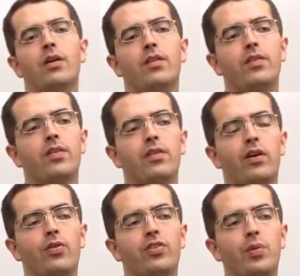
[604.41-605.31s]
This is
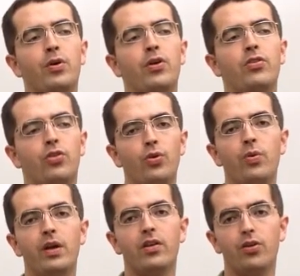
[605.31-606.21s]
our summer
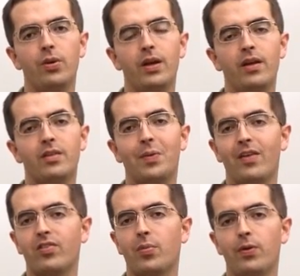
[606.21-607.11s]
2-week duty. The
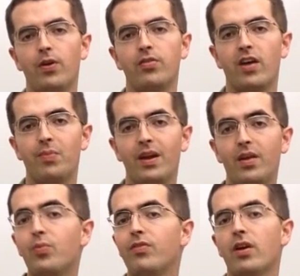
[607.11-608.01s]
past couple of years I've been
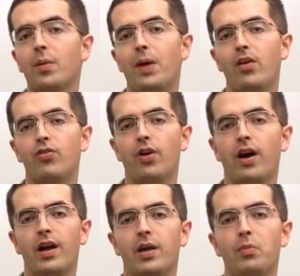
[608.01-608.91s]
in, we've done a
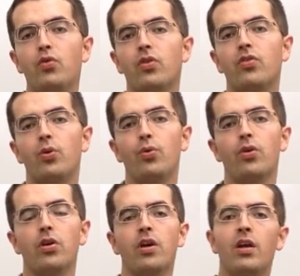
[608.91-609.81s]
patriotic music
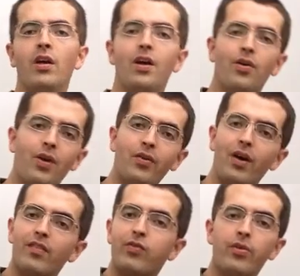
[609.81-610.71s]
tour right
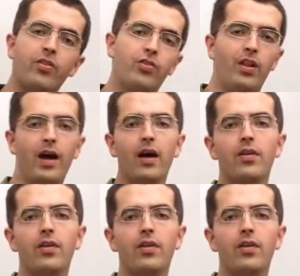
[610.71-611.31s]
around 4th of July.